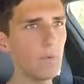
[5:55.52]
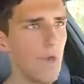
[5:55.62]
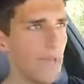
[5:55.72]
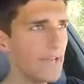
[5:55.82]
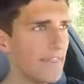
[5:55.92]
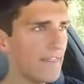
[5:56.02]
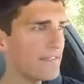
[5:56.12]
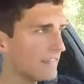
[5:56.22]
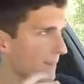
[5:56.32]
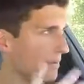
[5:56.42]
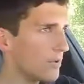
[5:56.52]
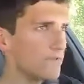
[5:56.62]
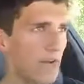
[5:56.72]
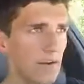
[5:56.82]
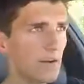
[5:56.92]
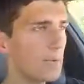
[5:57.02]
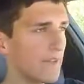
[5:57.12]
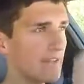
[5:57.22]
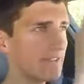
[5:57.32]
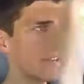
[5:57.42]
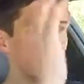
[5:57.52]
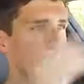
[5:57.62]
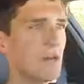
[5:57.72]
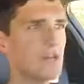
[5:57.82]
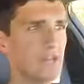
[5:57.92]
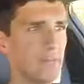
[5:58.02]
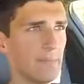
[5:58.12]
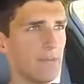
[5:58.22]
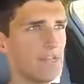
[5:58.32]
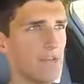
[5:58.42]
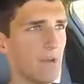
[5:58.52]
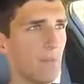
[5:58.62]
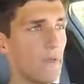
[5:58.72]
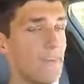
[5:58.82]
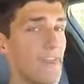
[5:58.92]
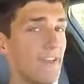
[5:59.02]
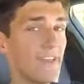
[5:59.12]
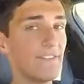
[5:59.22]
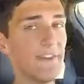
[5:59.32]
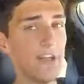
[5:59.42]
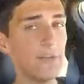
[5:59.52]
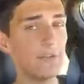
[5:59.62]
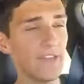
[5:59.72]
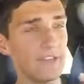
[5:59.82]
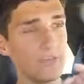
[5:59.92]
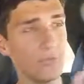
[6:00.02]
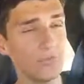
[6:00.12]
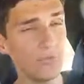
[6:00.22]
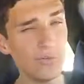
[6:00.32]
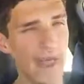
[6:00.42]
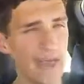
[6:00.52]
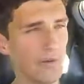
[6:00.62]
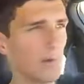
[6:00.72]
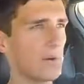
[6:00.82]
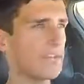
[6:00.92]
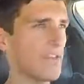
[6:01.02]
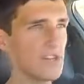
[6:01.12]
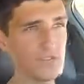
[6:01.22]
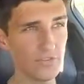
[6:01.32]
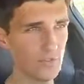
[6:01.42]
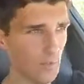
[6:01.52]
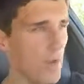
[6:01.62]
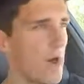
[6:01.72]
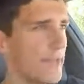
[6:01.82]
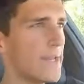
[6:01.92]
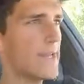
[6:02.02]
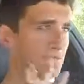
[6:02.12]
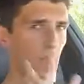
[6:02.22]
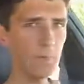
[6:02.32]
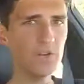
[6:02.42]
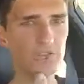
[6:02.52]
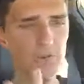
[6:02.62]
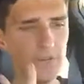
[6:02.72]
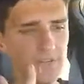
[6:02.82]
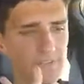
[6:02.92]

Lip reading: when they see a bold title, when they see an enlarged image, when they can find you thanks to 2 categories, not just 1. Number 2